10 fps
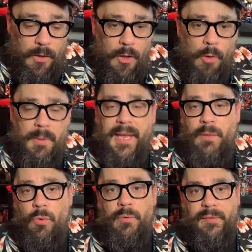But again,
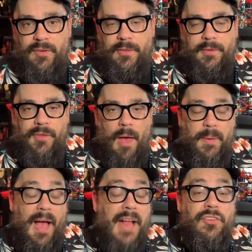we'll revisit this
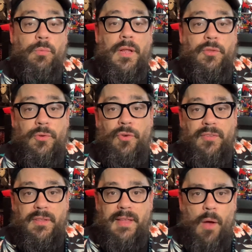topic. I just wanted to
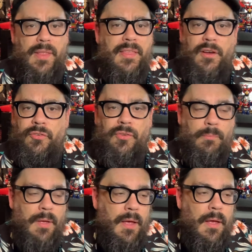address it now. And there's
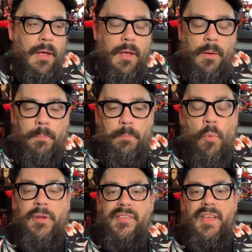
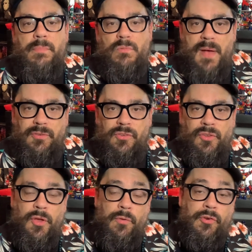more to say about Masters
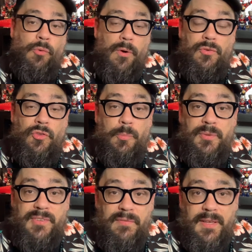of the Universe Origins
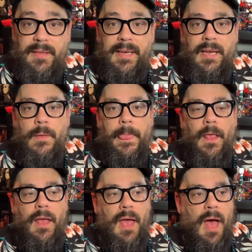specifically.
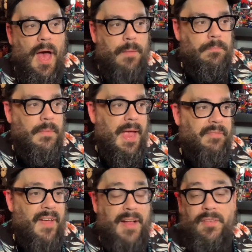In
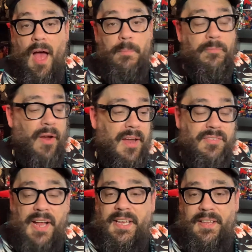fact, I'm very
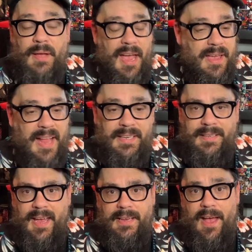excited. Any
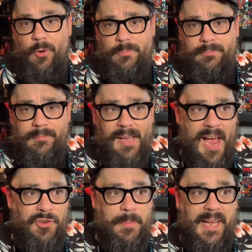day now,
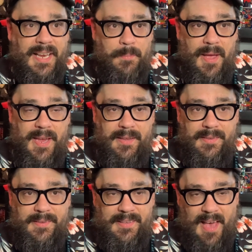I should be getting my
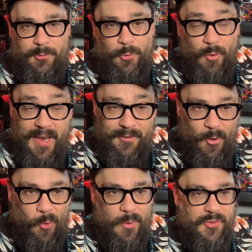Castle
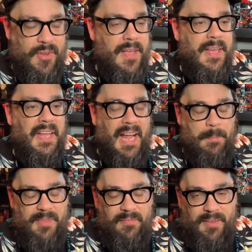Grayskull, which
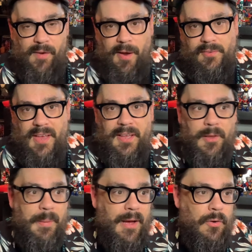I'm definitely very excited
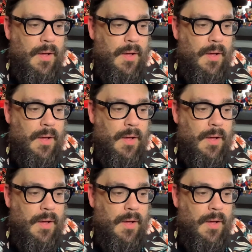about.